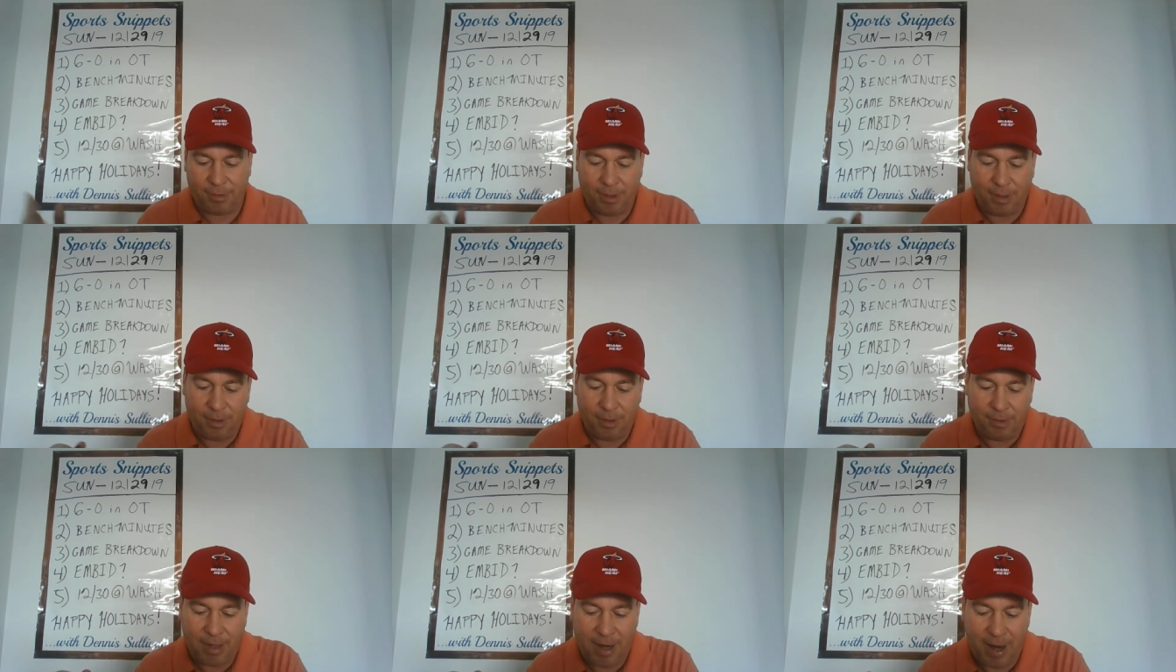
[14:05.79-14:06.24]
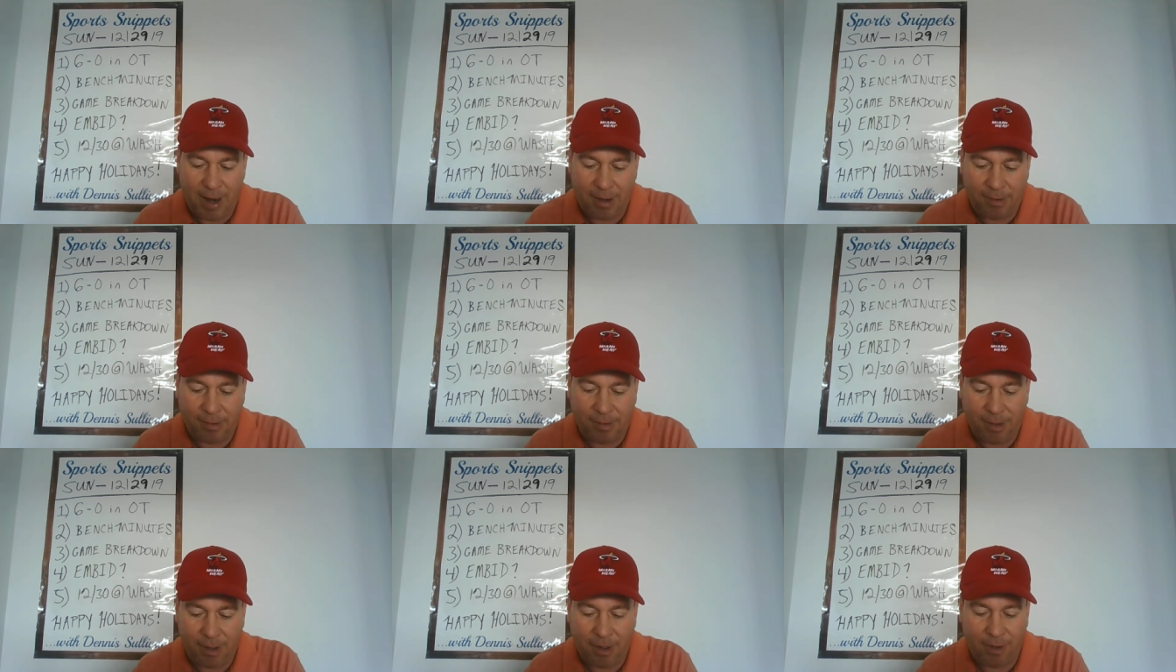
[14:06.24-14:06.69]
He's
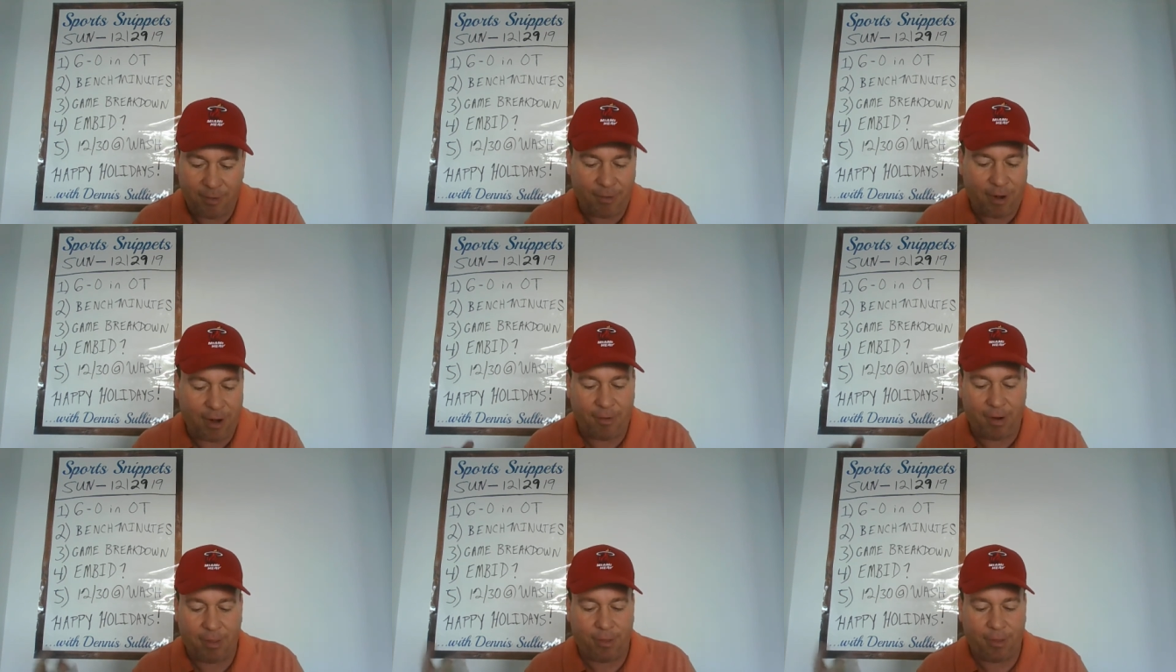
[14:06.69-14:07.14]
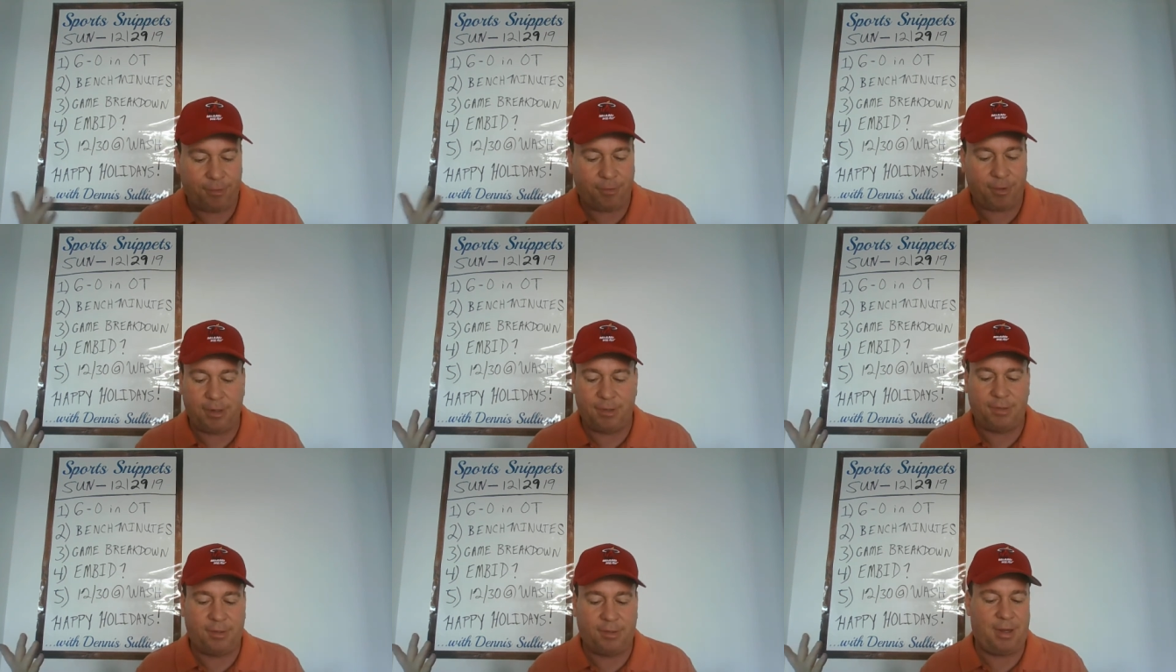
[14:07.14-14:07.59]
at right around
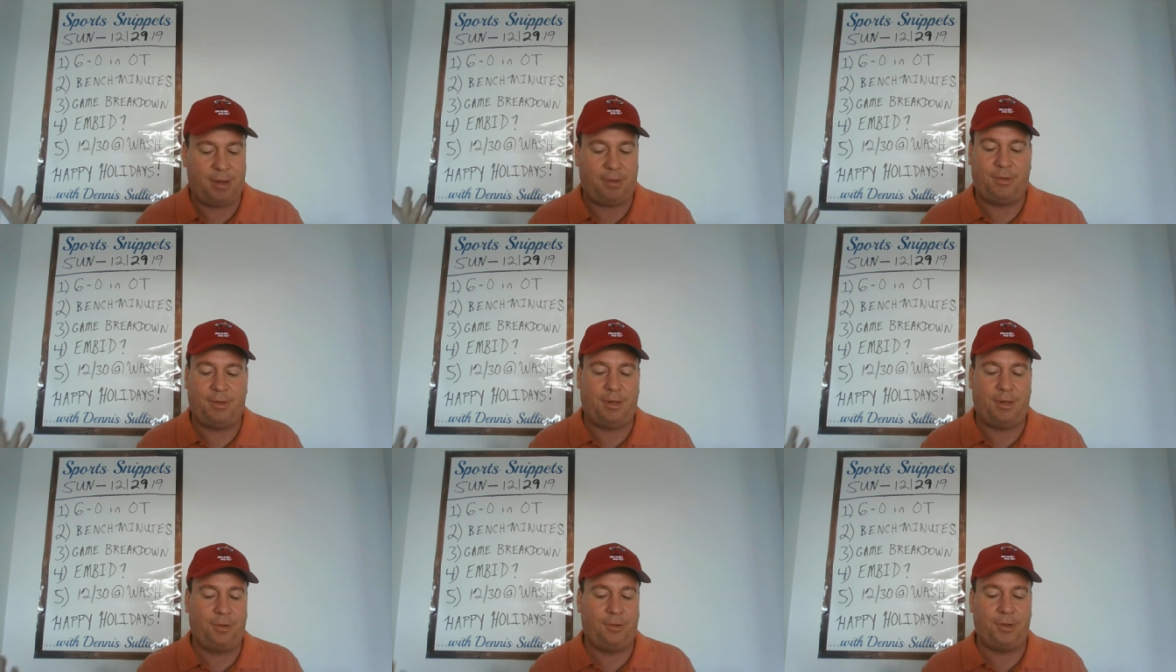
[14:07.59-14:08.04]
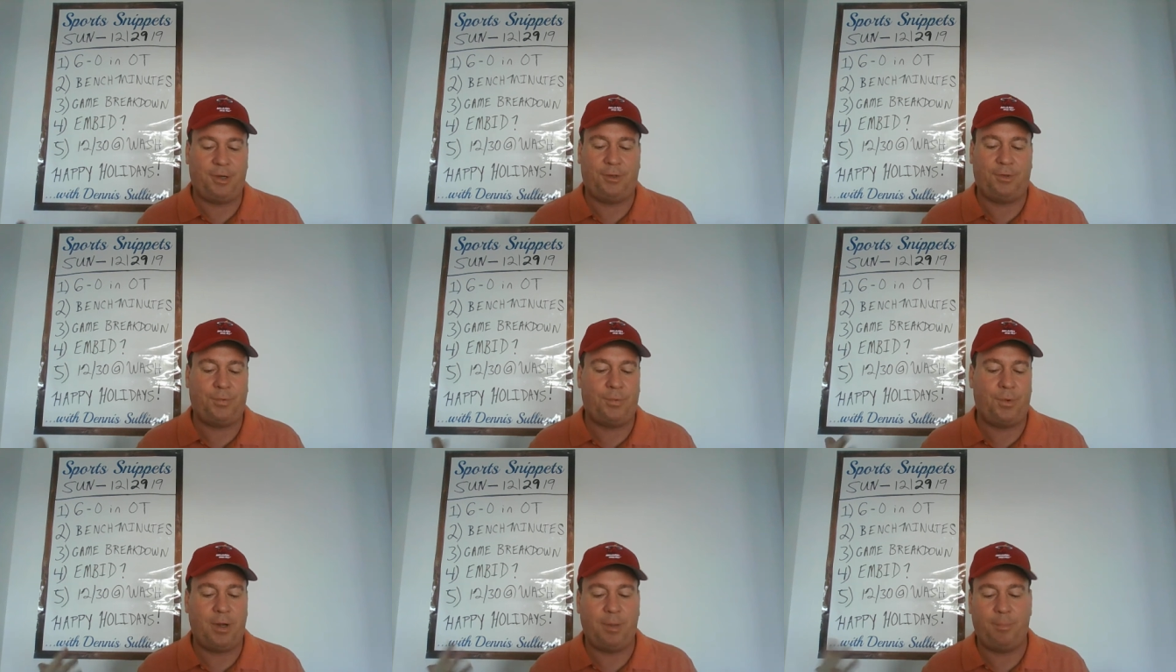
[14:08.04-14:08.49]
3 assists. So you look at
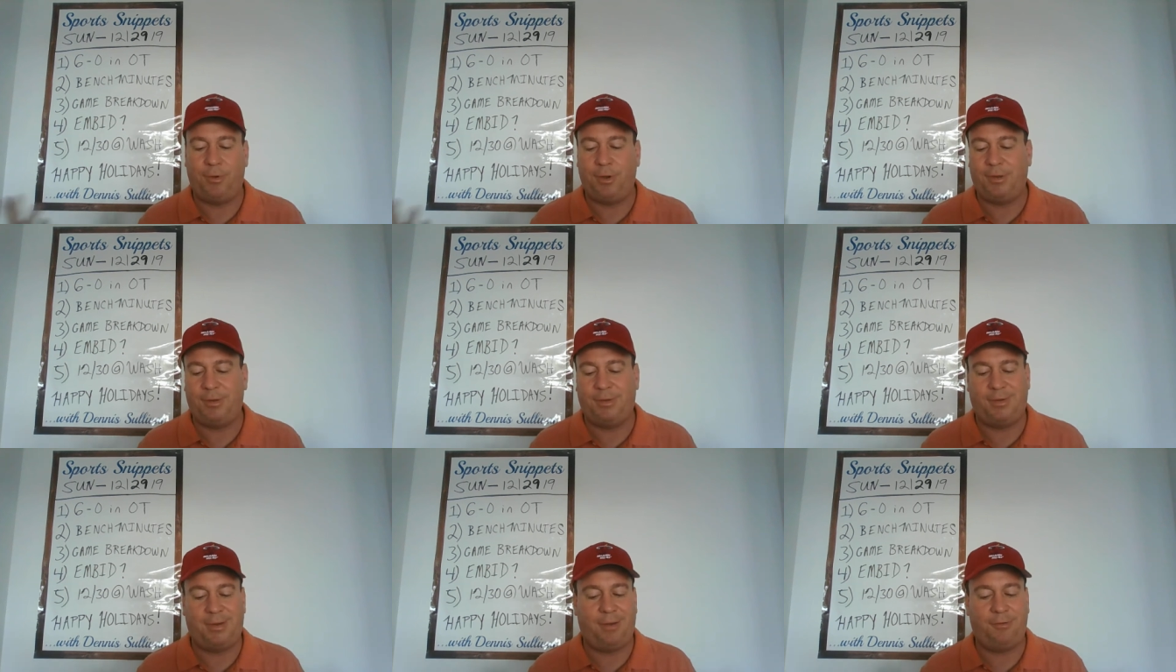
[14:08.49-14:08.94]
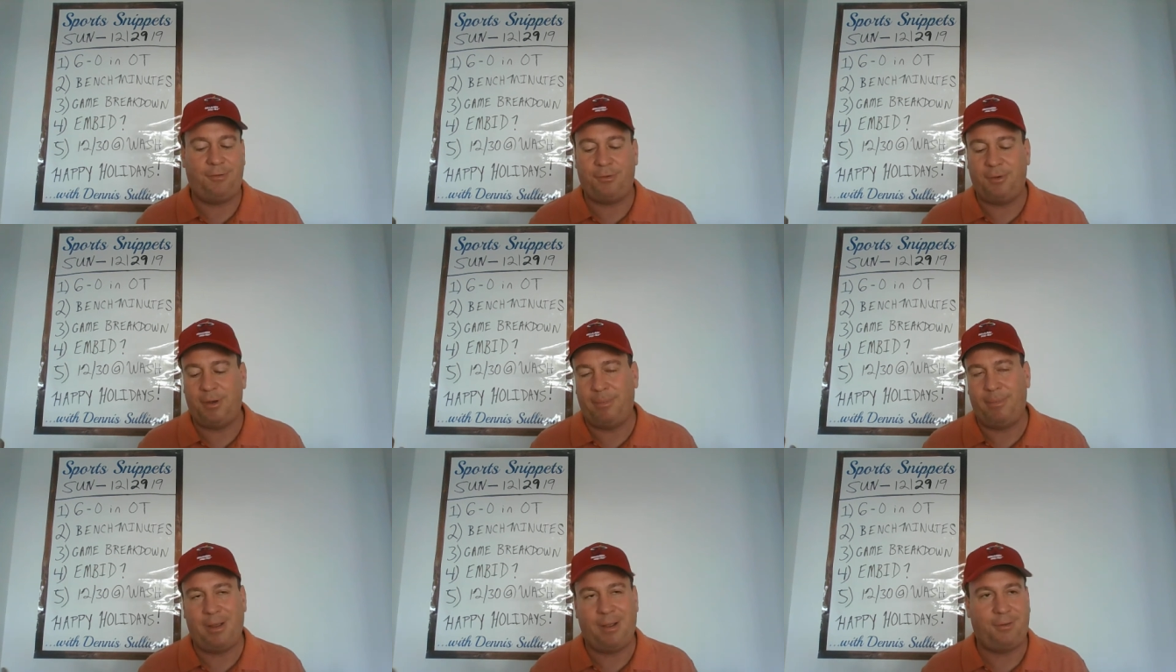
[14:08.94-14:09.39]
20.7
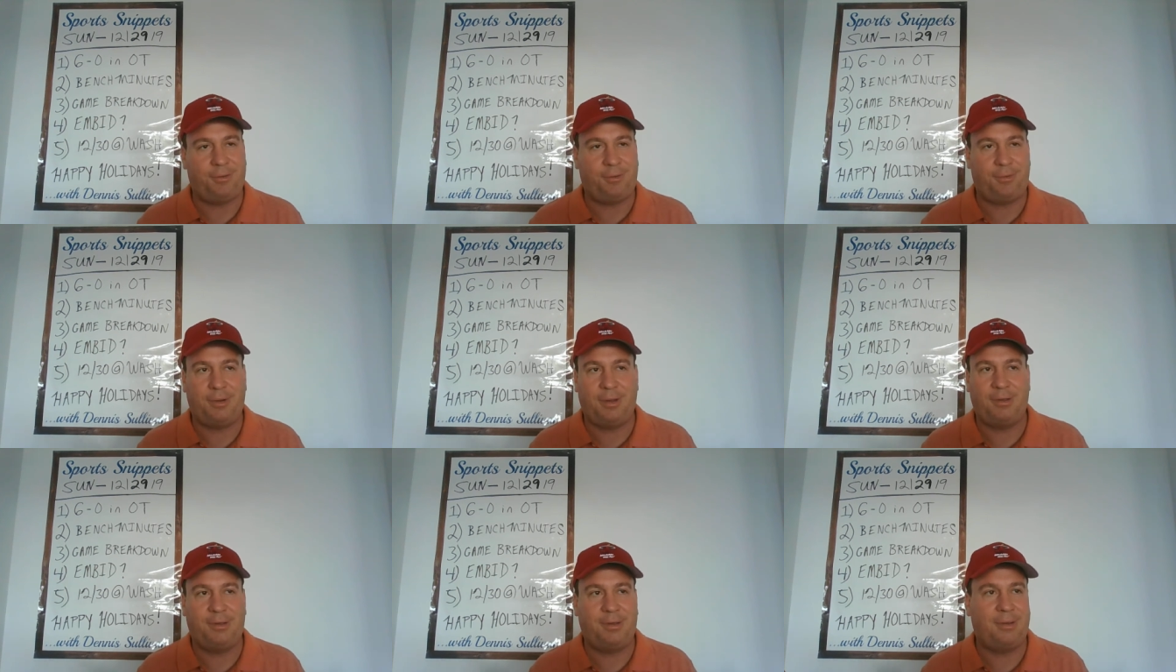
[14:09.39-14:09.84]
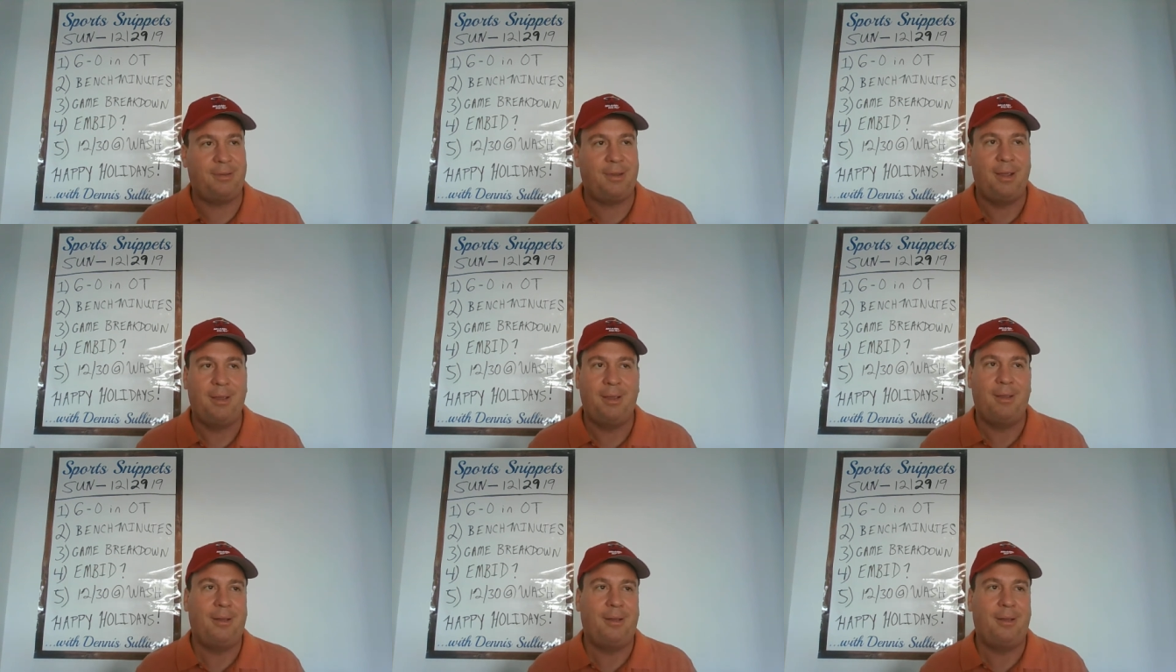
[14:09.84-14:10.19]
rebounds, 3 assists.